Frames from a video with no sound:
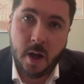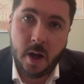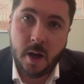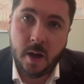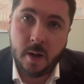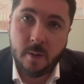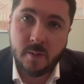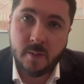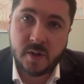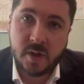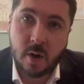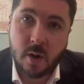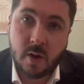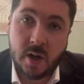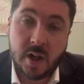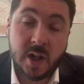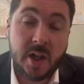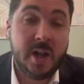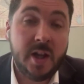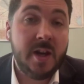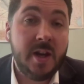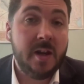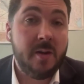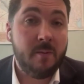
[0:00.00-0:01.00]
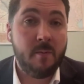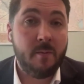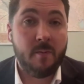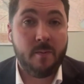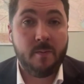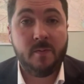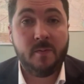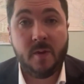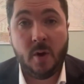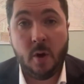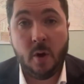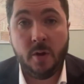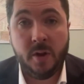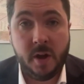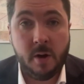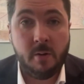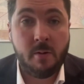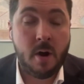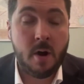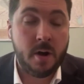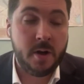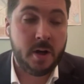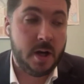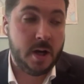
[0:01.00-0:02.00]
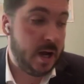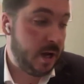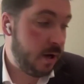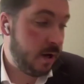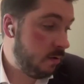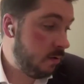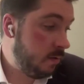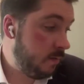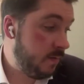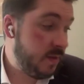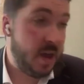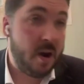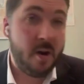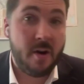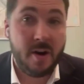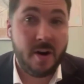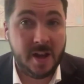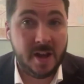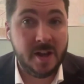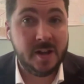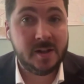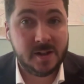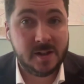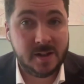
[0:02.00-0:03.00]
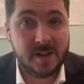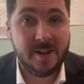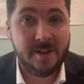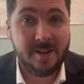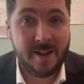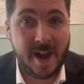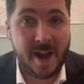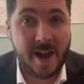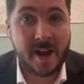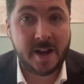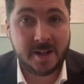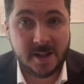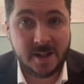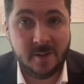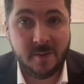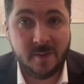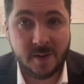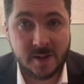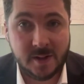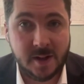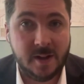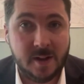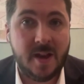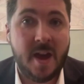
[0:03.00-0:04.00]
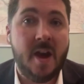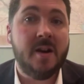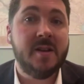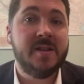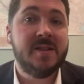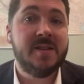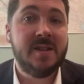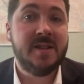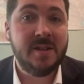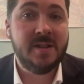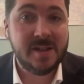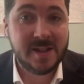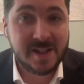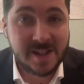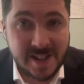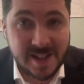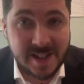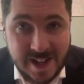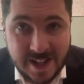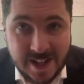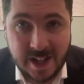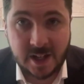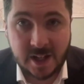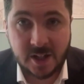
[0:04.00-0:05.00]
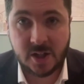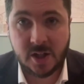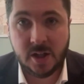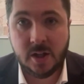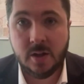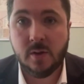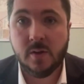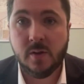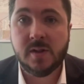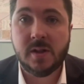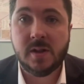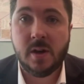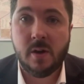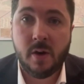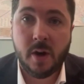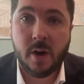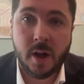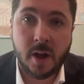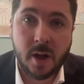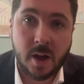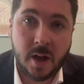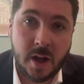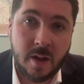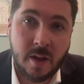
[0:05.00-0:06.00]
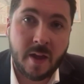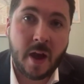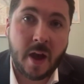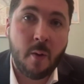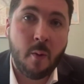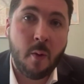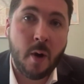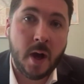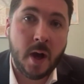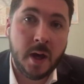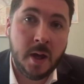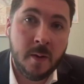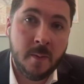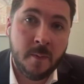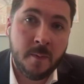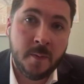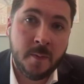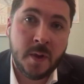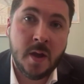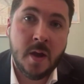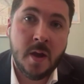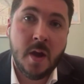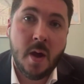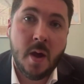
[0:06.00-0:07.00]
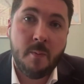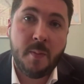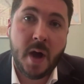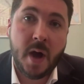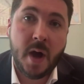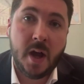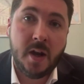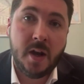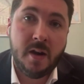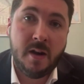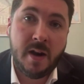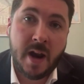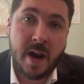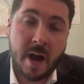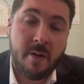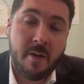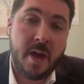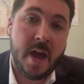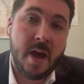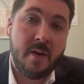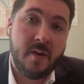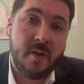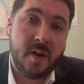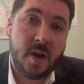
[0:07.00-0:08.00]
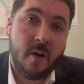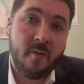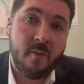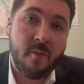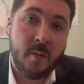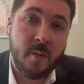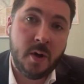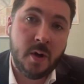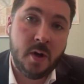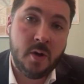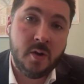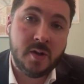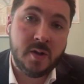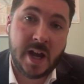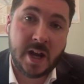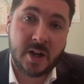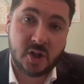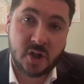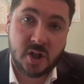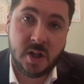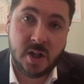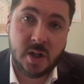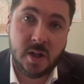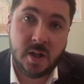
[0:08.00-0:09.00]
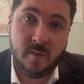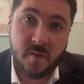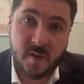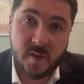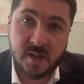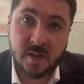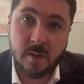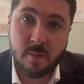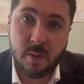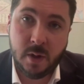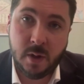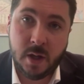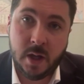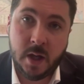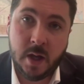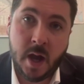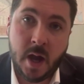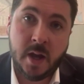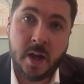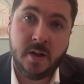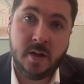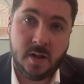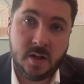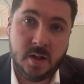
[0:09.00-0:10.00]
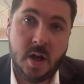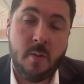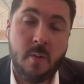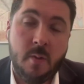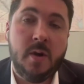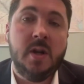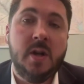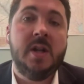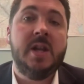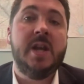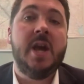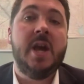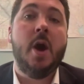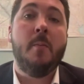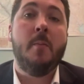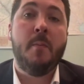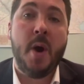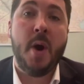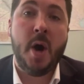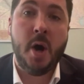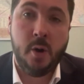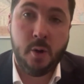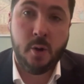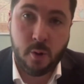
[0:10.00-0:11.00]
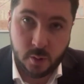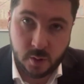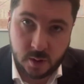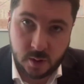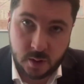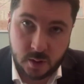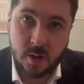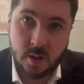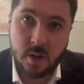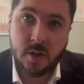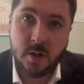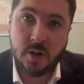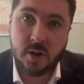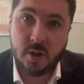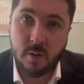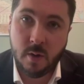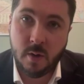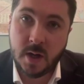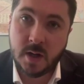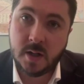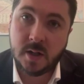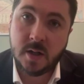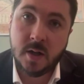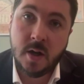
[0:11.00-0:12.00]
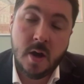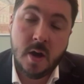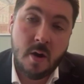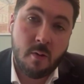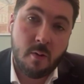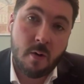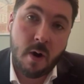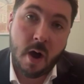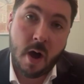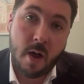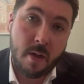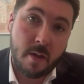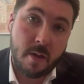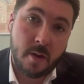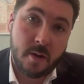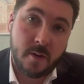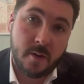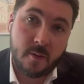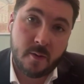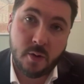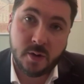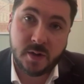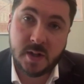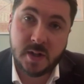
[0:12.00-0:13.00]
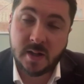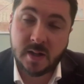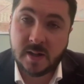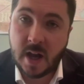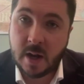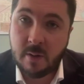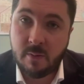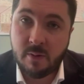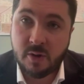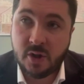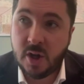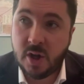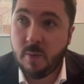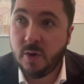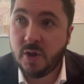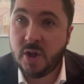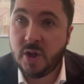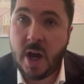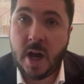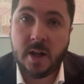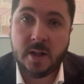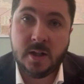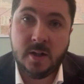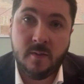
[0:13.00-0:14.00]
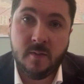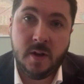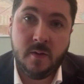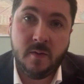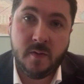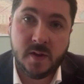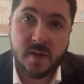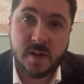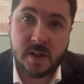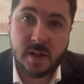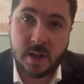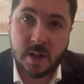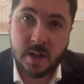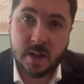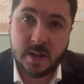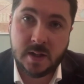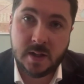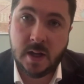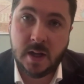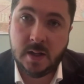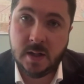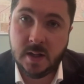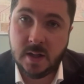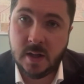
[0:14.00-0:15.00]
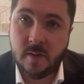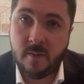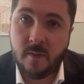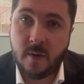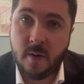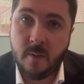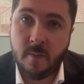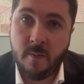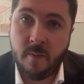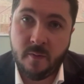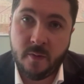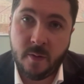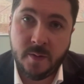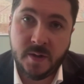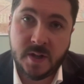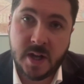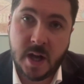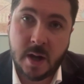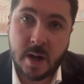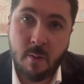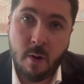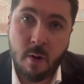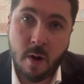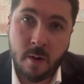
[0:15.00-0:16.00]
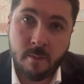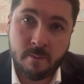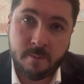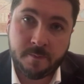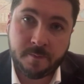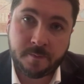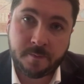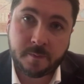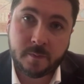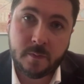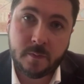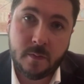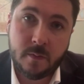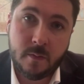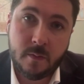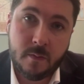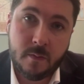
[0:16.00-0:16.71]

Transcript: So clearly, on the Iranian angle, there is still activity. They are still seeking to use Syria in that way. But now they have a government who's actually visibly and determinedly opposed to it, rather than, of course, the Assad regime, which actively facilitated it from day one.